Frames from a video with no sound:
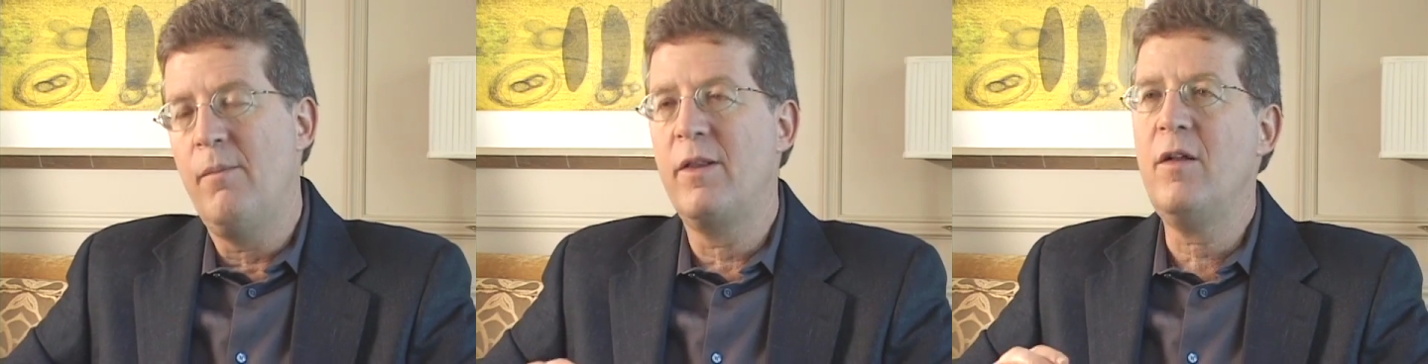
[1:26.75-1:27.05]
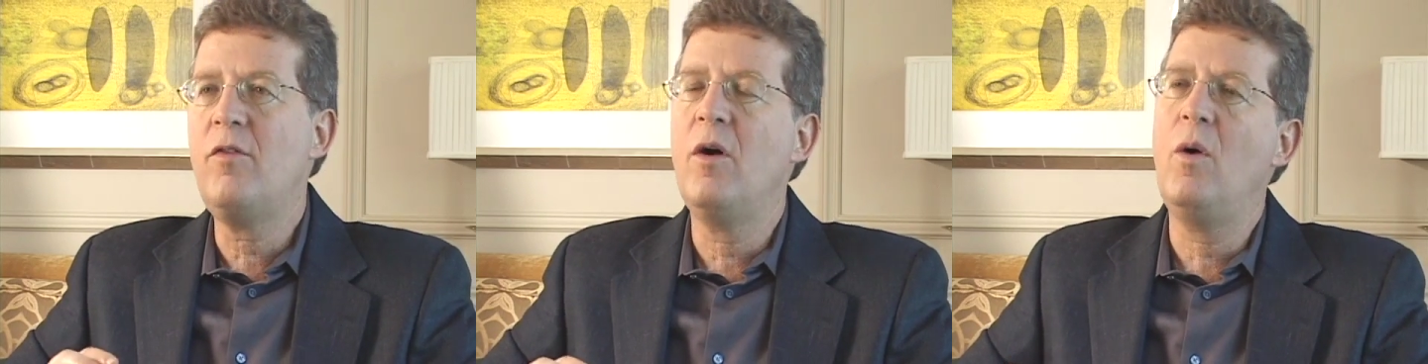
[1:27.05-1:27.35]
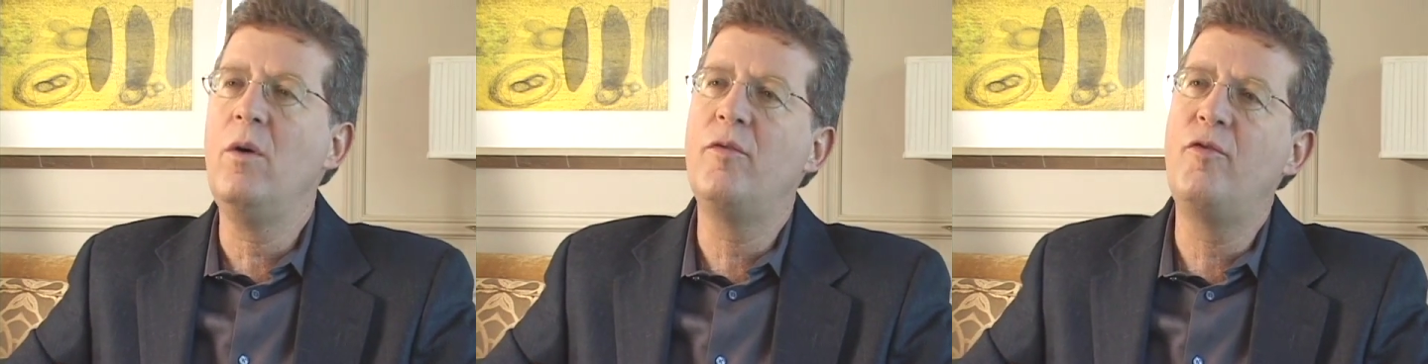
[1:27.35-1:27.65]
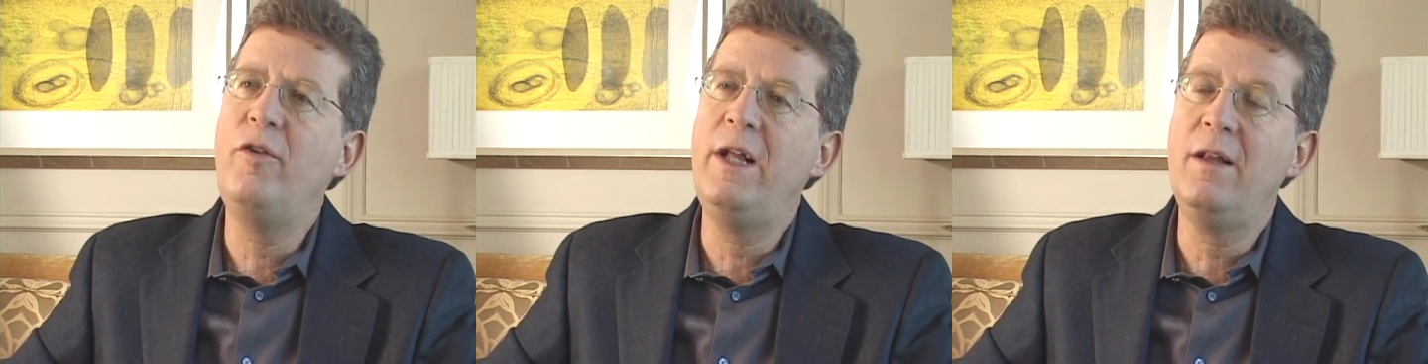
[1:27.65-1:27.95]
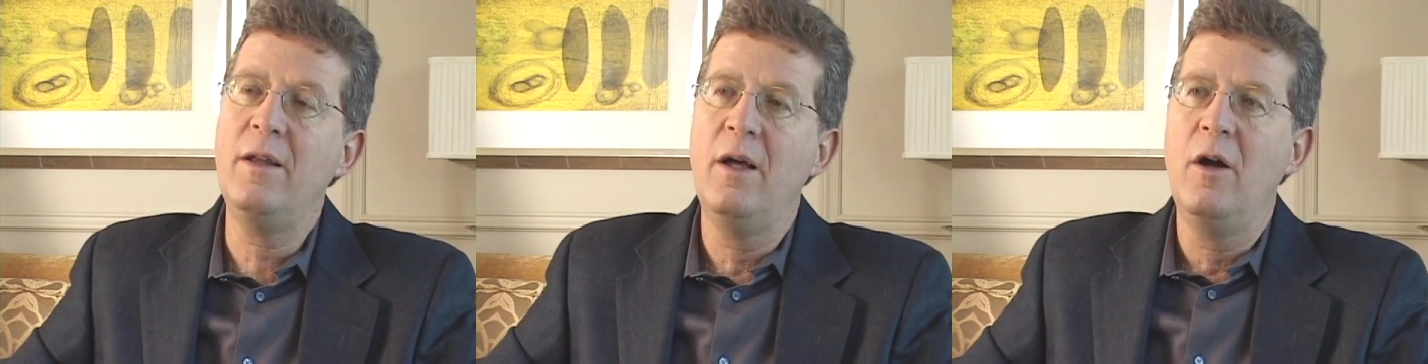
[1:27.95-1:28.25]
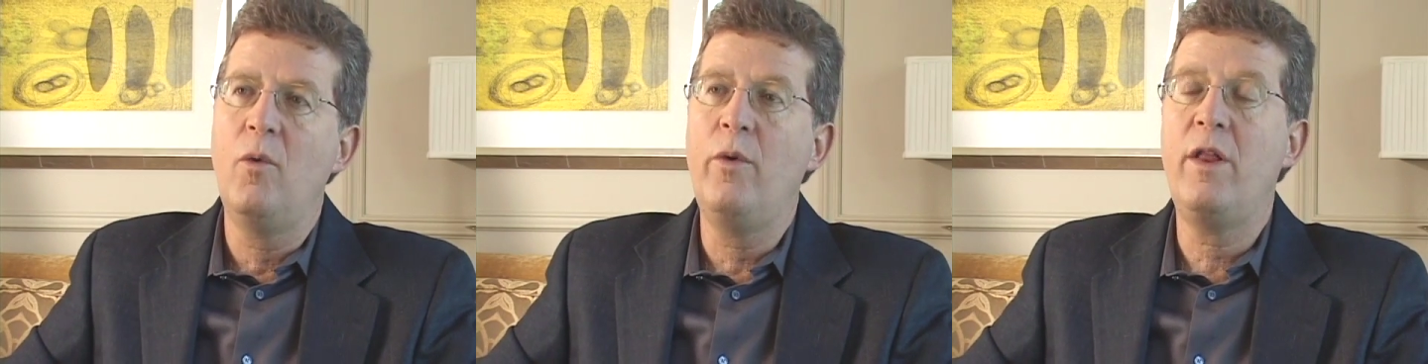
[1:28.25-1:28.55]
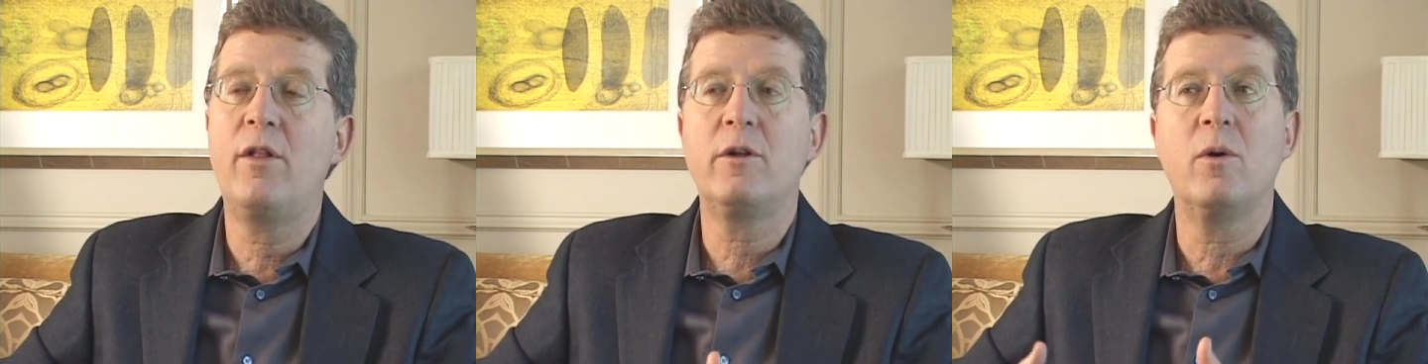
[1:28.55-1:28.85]
But that's a whole field
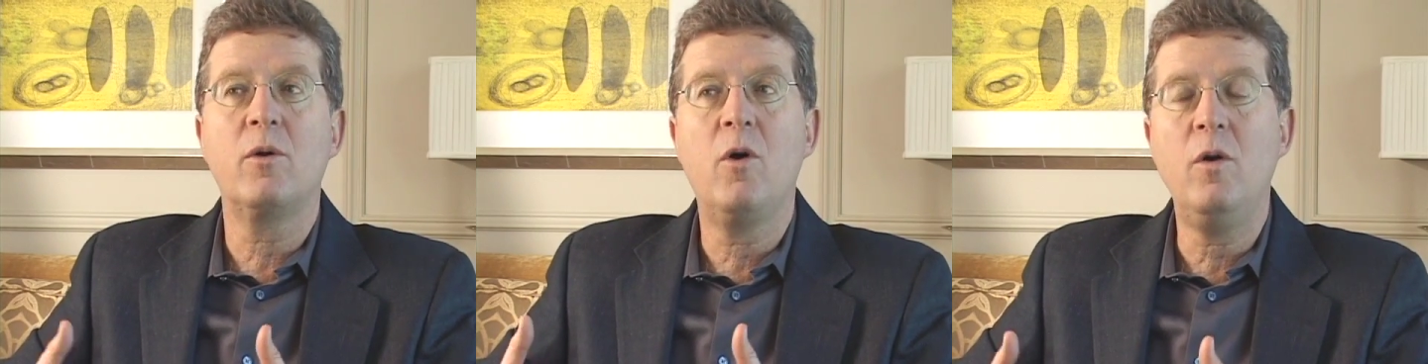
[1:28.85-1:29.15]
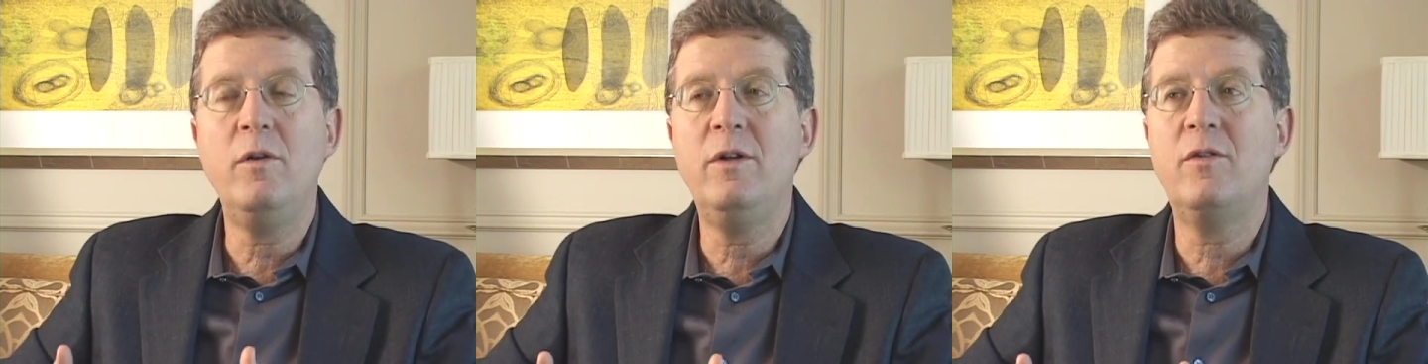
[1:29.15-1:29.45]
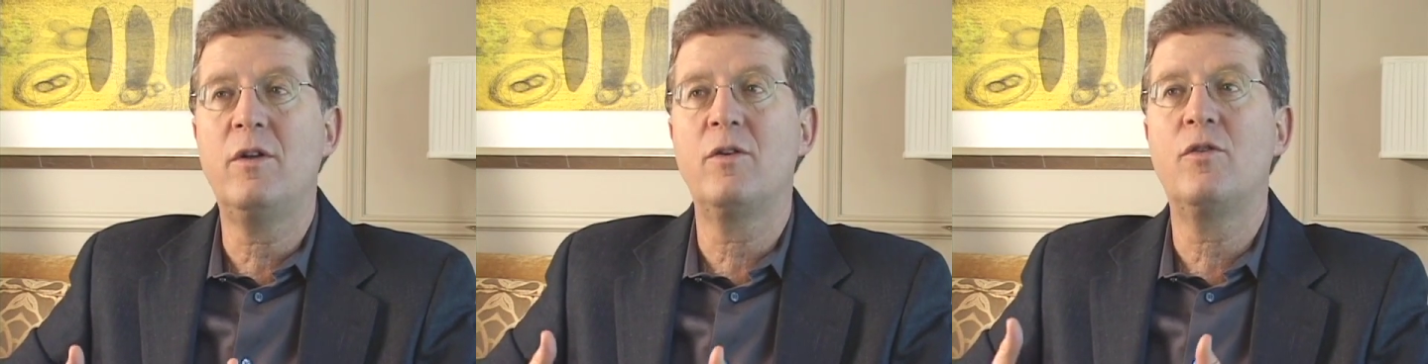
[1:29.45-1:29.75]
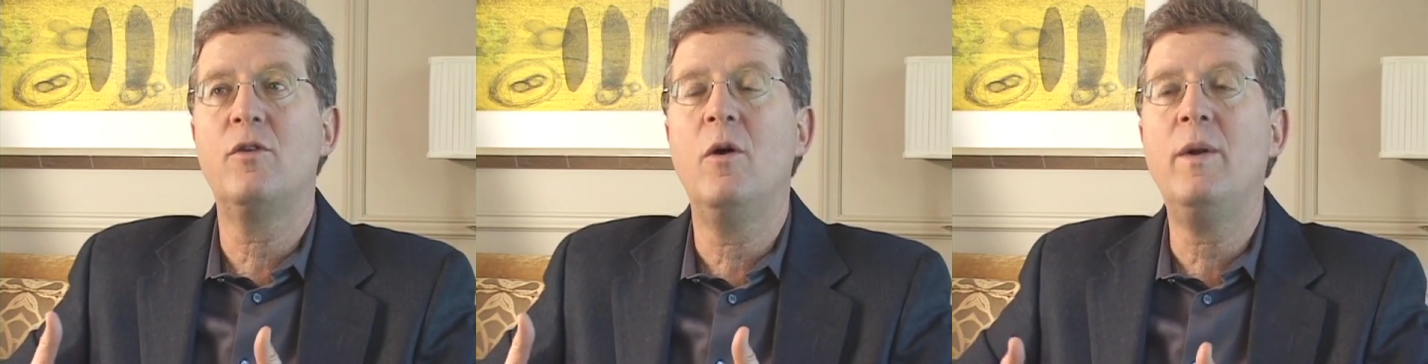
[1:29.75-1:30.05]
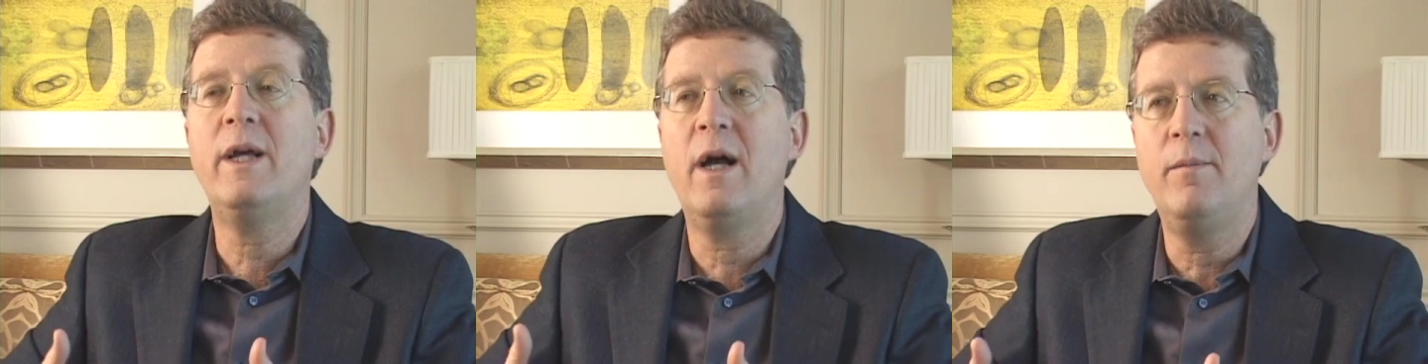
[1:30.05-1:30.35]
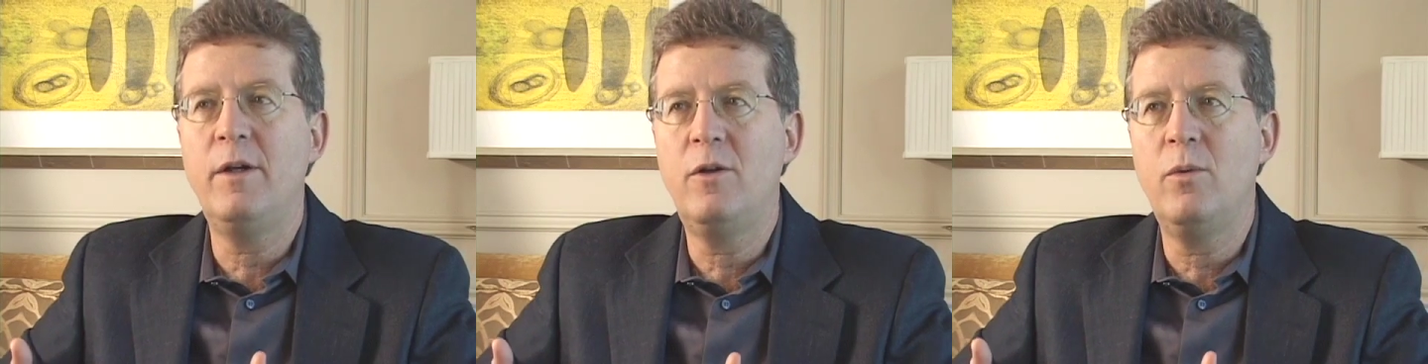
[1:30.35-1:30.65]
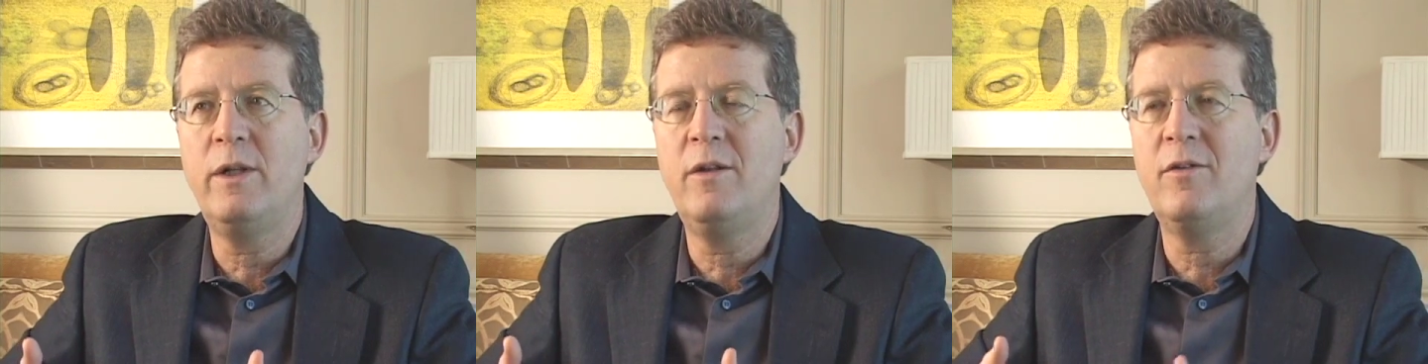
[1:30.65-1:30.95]
which oncologists are slowly coming to,
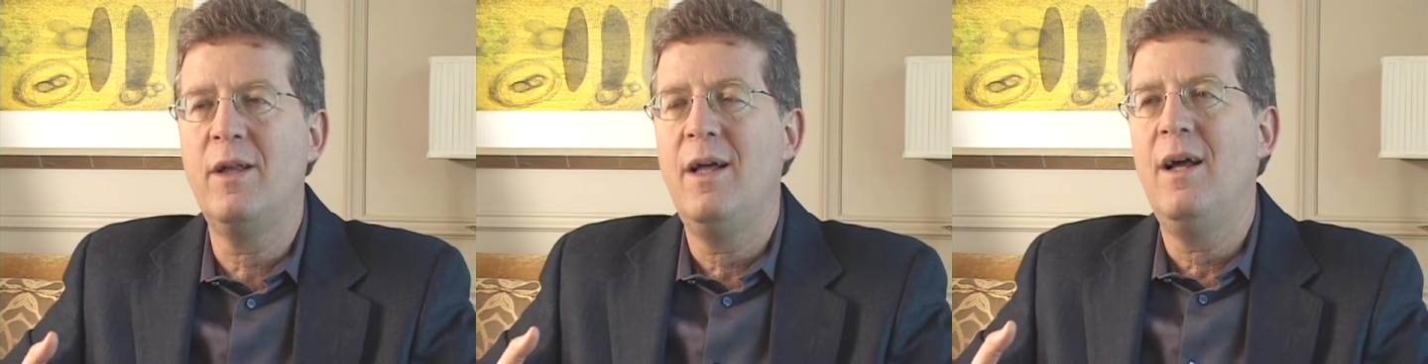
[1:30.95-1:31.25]
which is